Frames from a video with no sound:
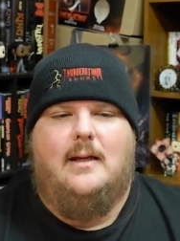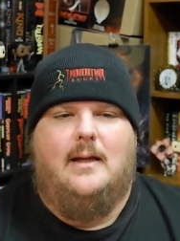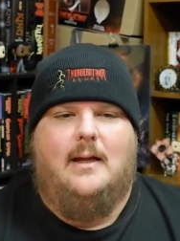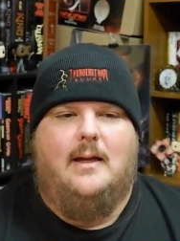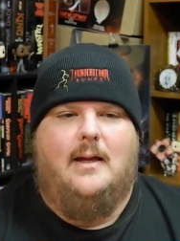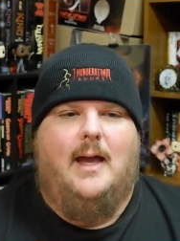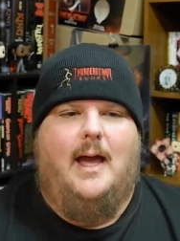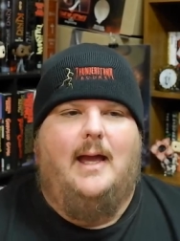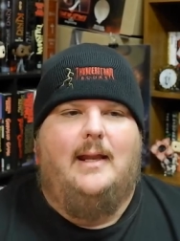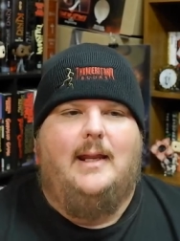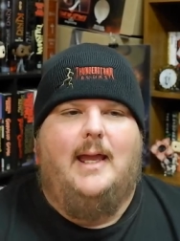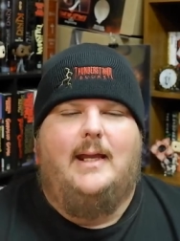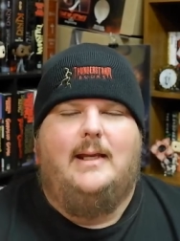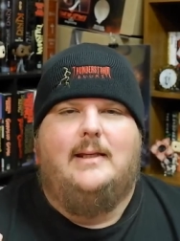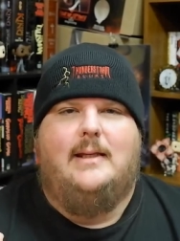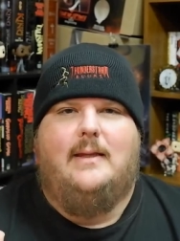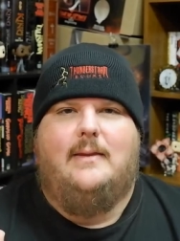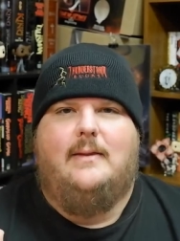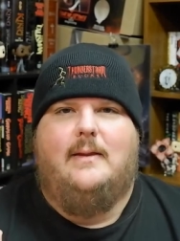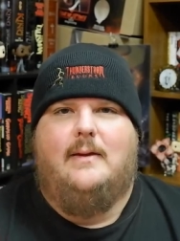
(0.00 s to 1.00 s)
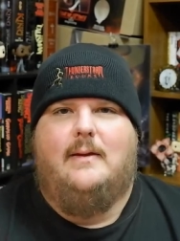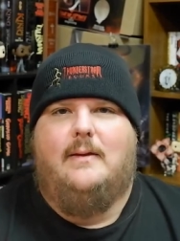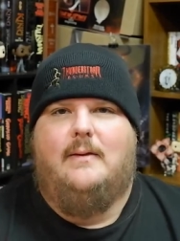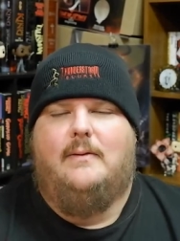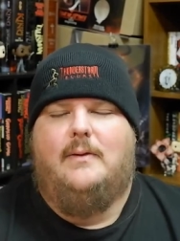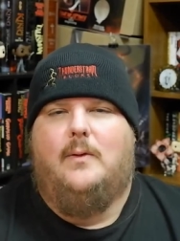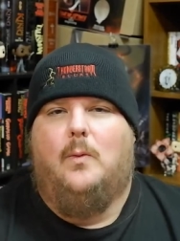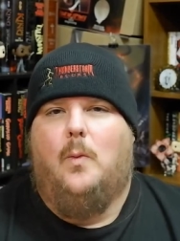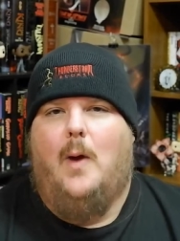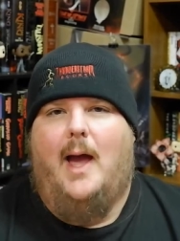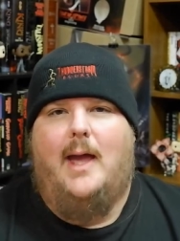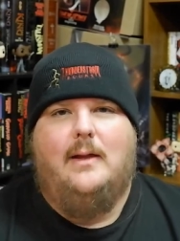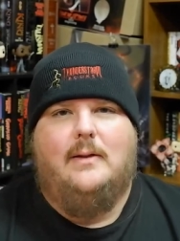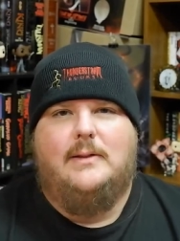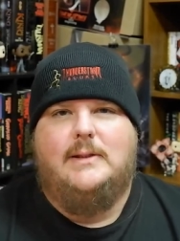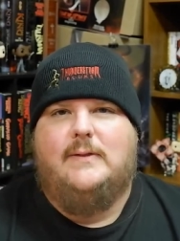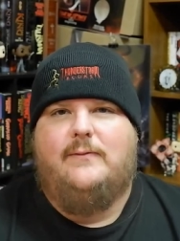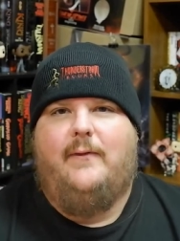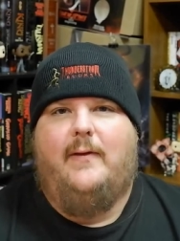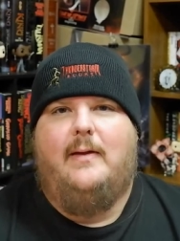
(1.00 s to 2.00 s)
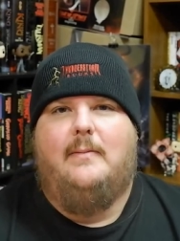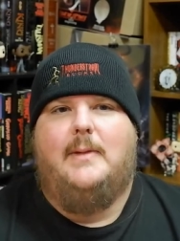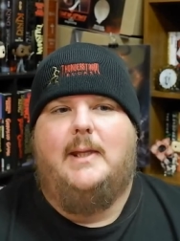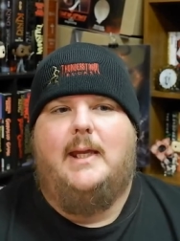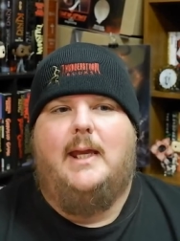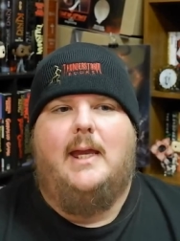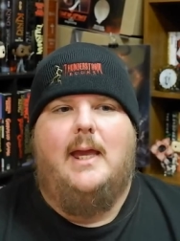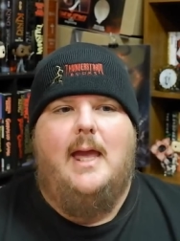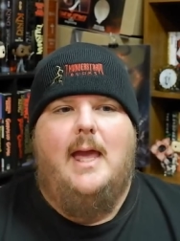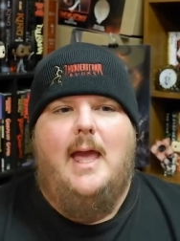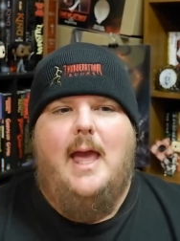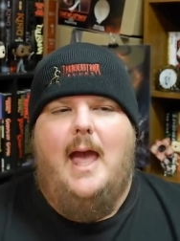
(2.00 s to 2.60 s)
Uh, I liked the the Wildes family.